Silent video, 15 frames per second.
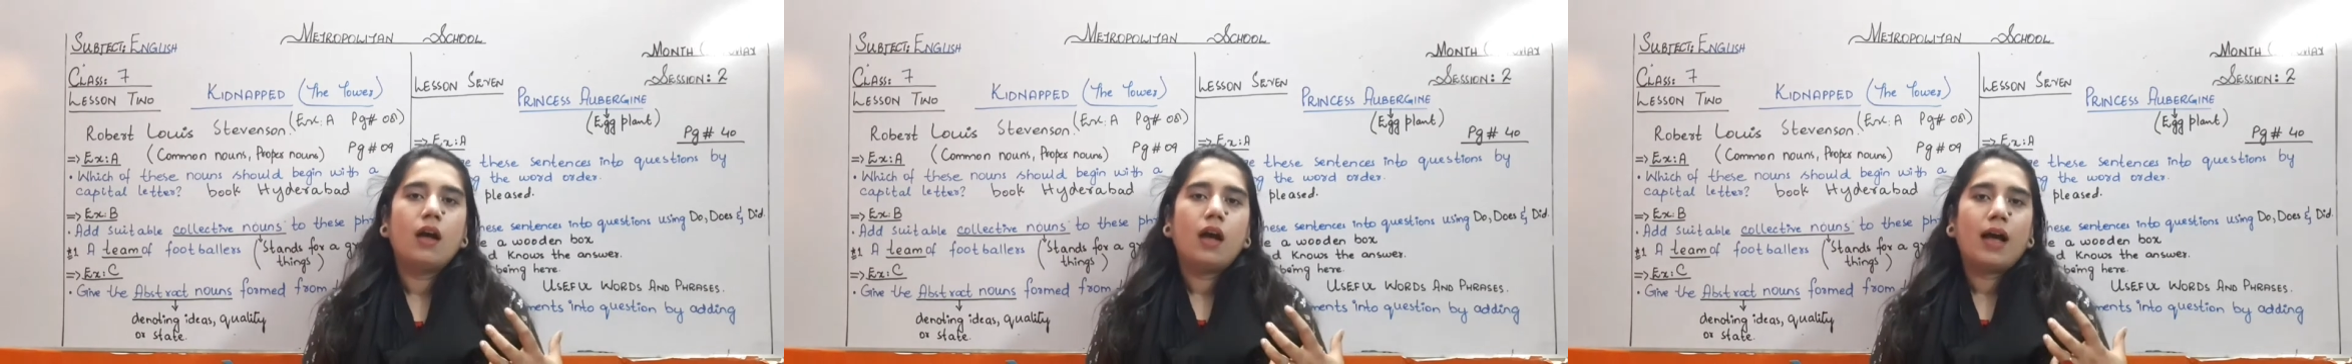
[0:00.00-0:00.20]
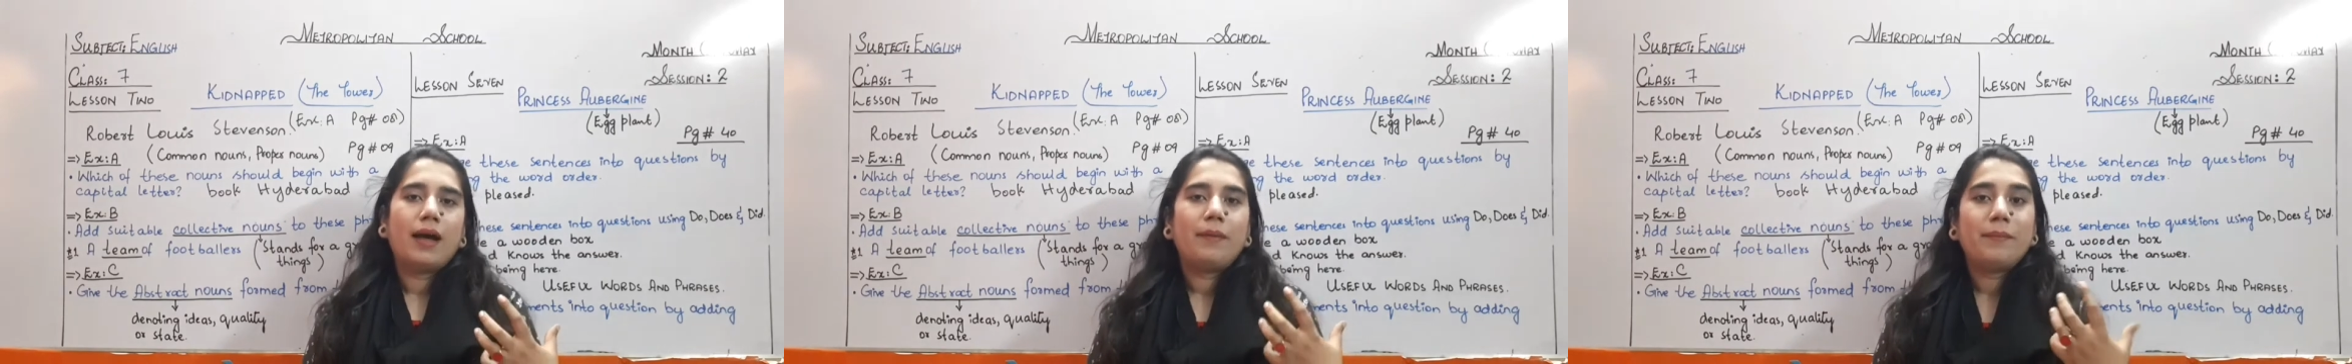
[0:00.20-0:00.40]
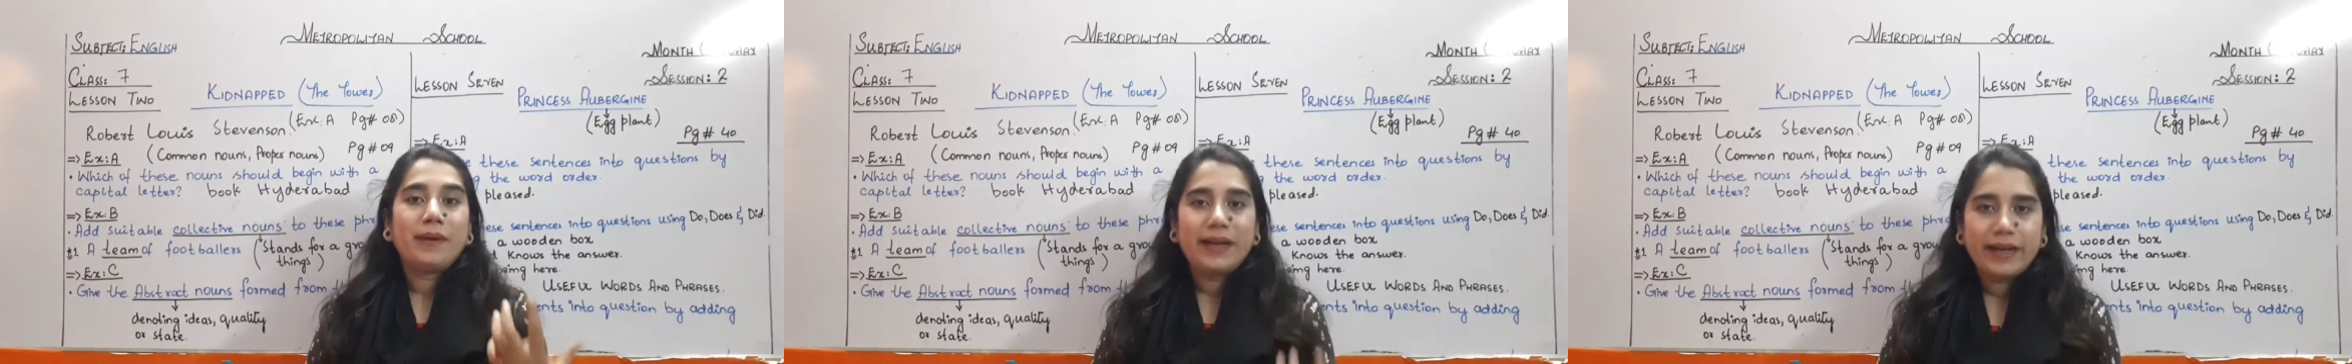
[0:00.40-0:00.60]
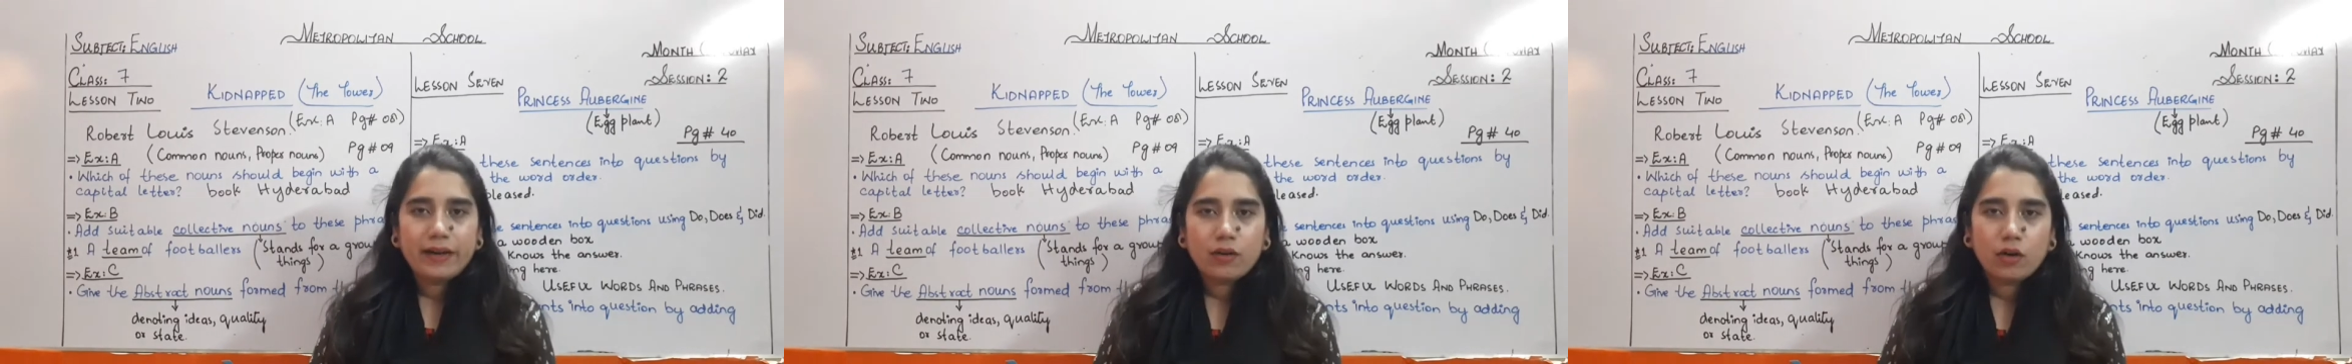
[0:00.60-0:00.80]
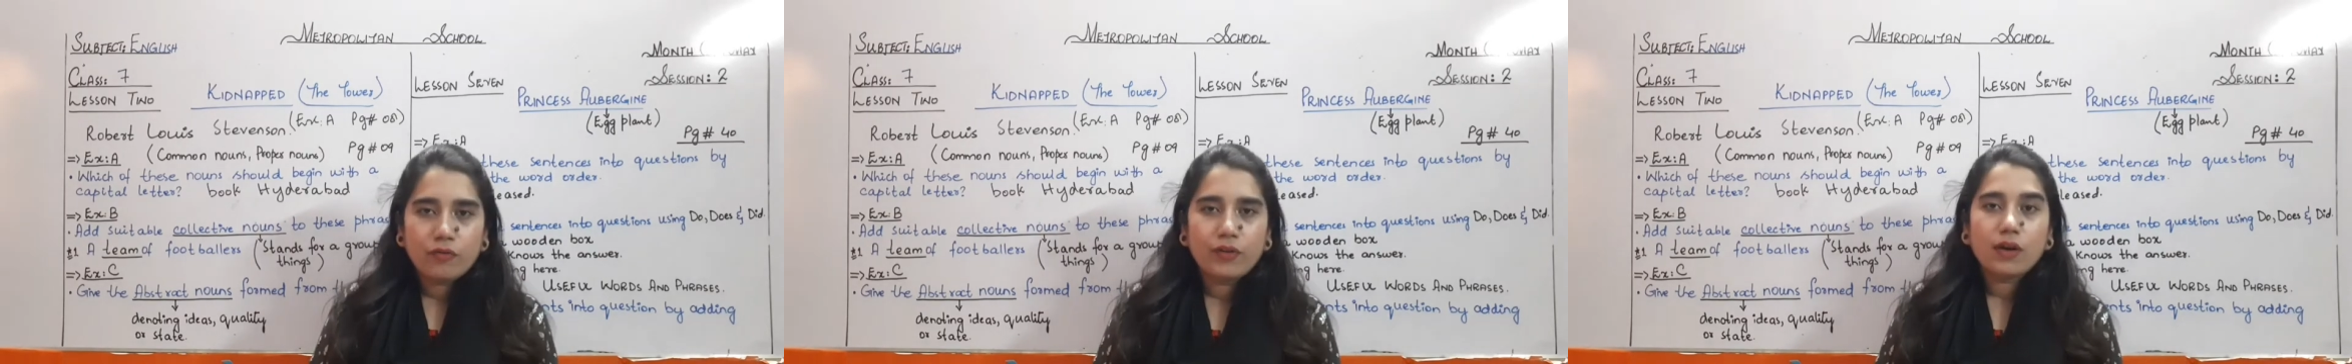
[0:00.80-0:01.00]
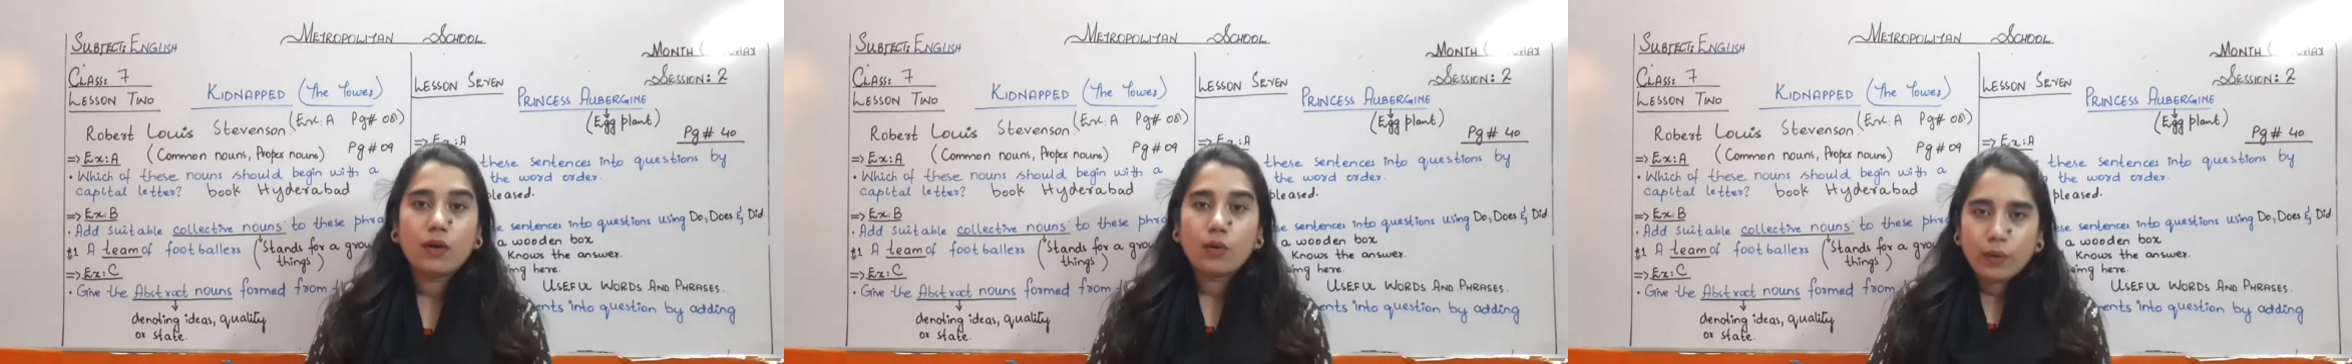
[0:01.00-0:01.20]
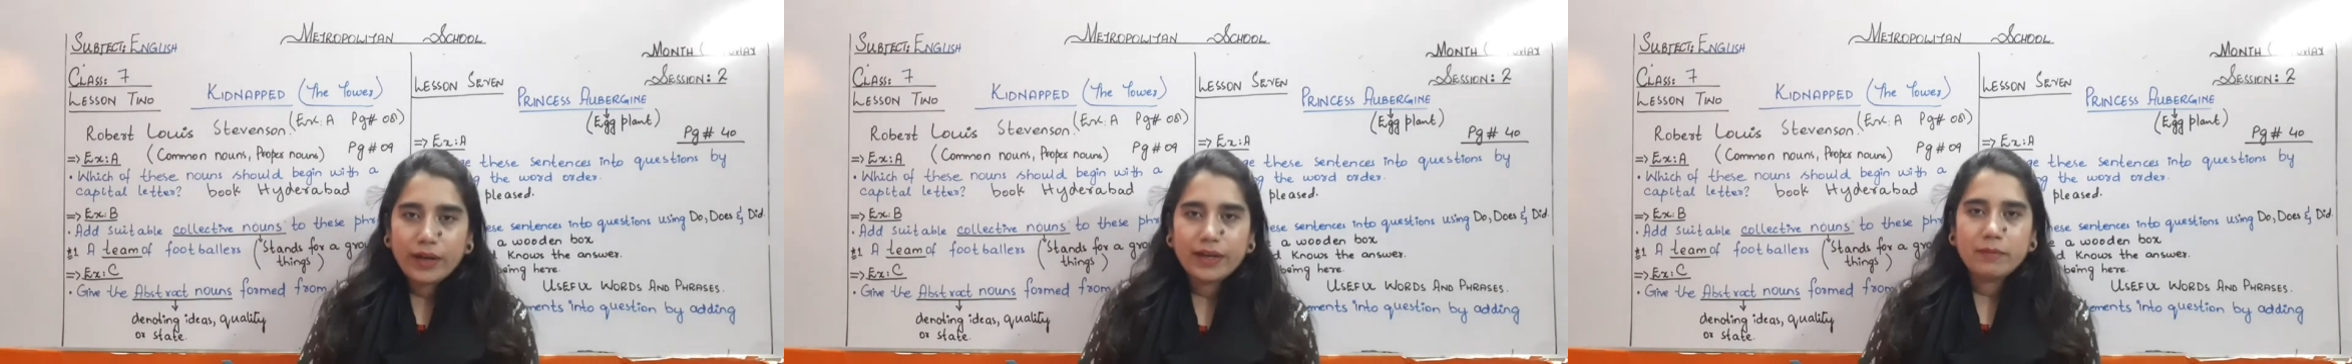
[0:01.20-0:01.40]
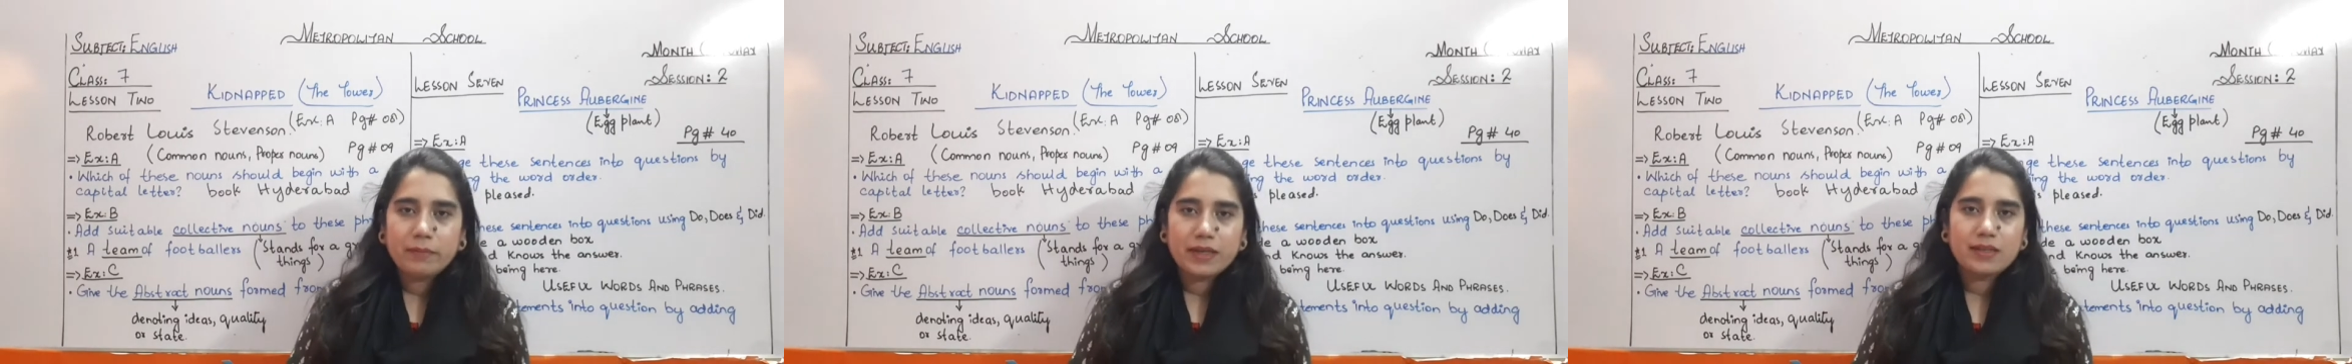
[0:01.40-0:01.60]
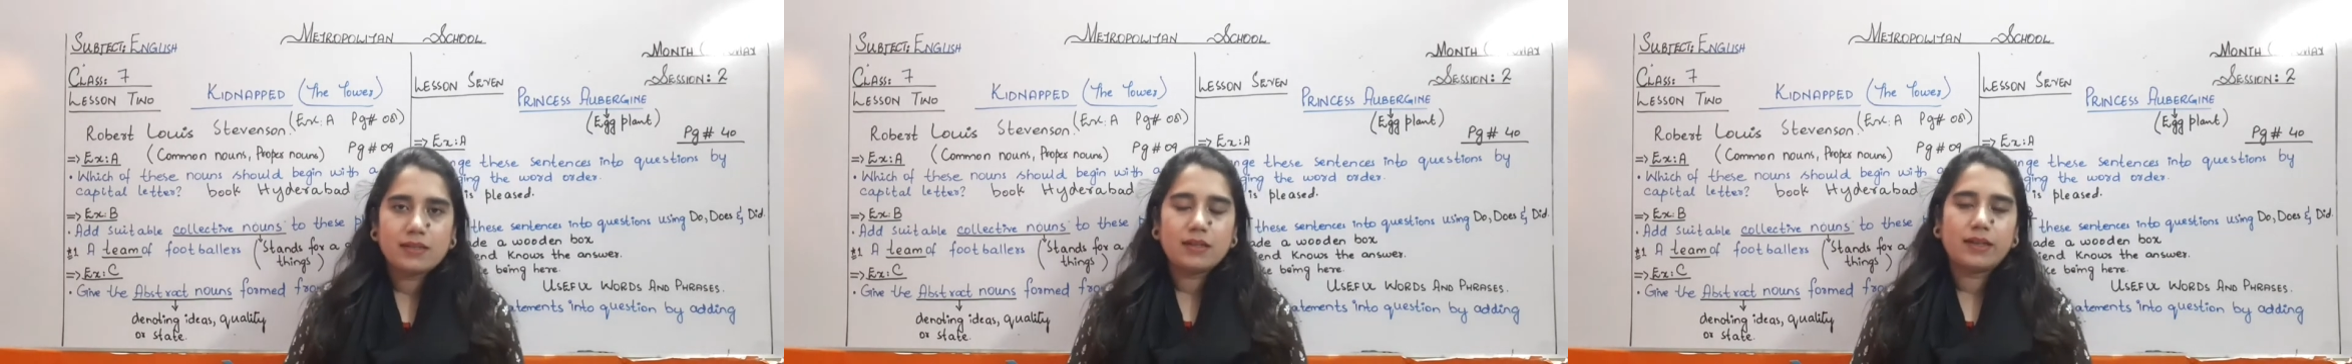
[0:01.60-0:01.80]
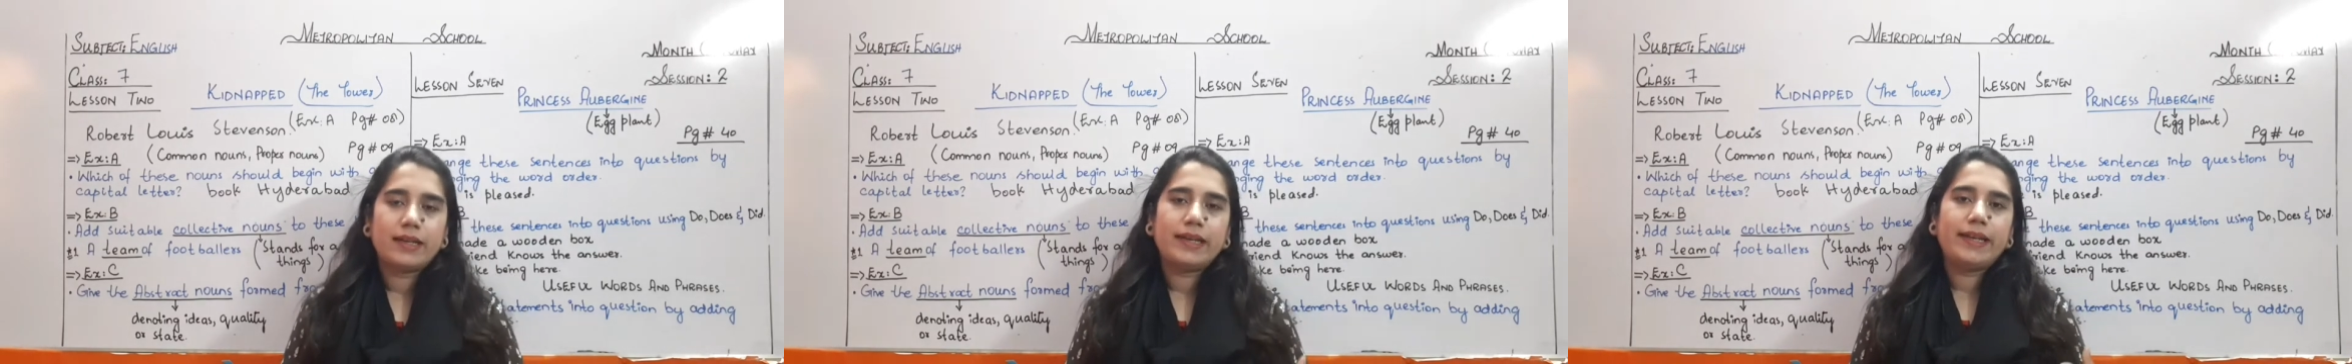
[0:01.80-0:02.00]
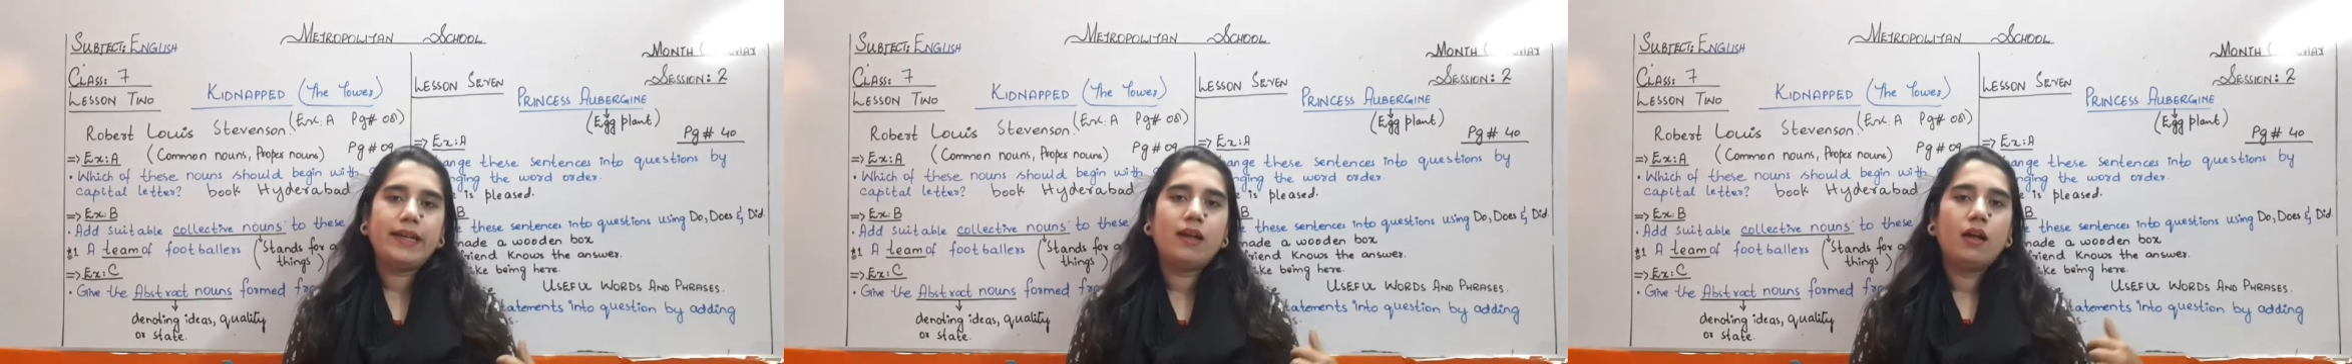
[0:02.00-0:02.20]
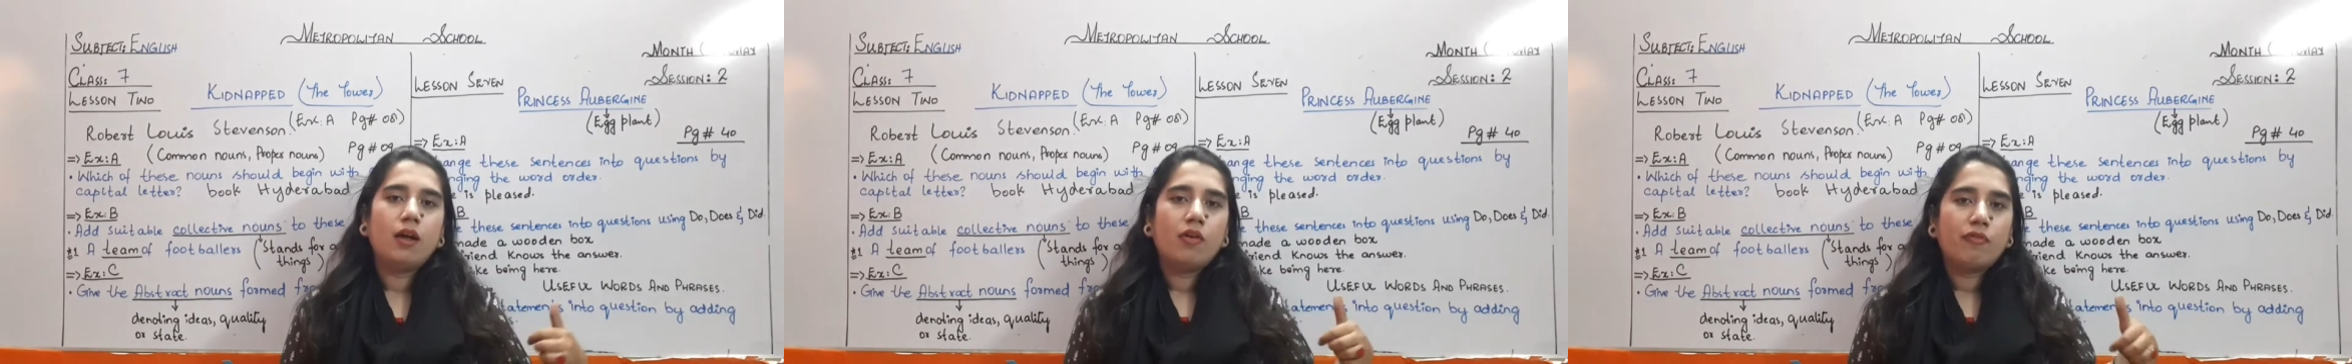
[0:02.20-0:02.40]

a maid of a queen basically